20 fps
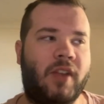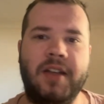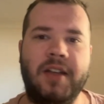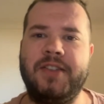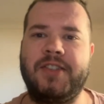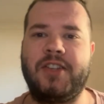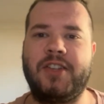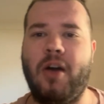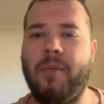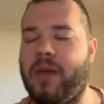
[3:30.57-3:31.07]

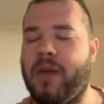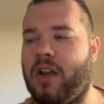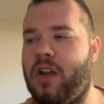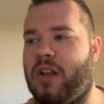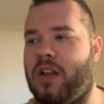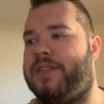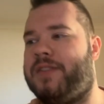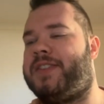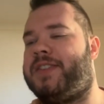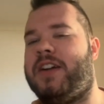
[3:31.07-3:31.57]
Scott
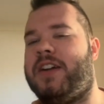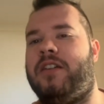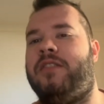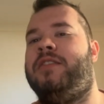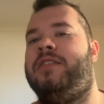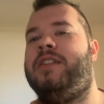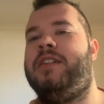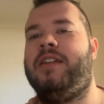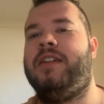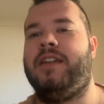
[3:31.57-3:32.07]
McLaughlin style.
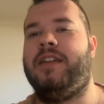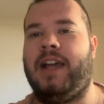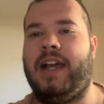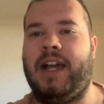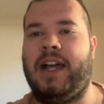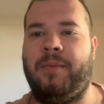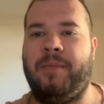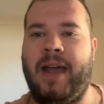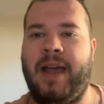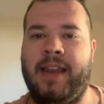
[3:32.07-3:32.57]

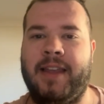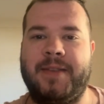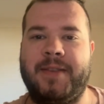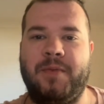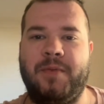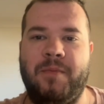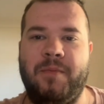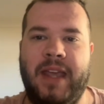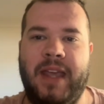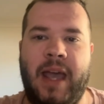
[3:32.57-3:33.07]
Alex
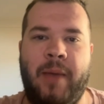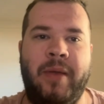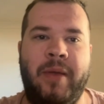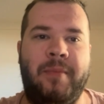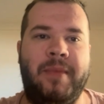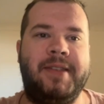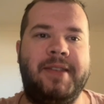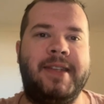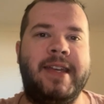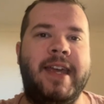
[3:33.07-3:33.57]
won't be happy
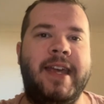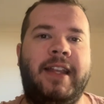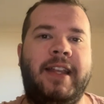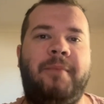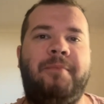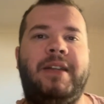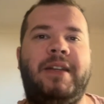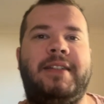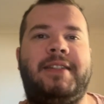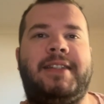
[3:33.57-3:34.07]
me saying
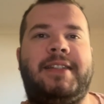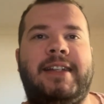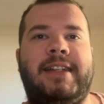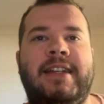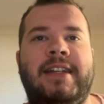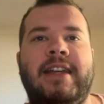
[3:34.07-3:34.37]
that. But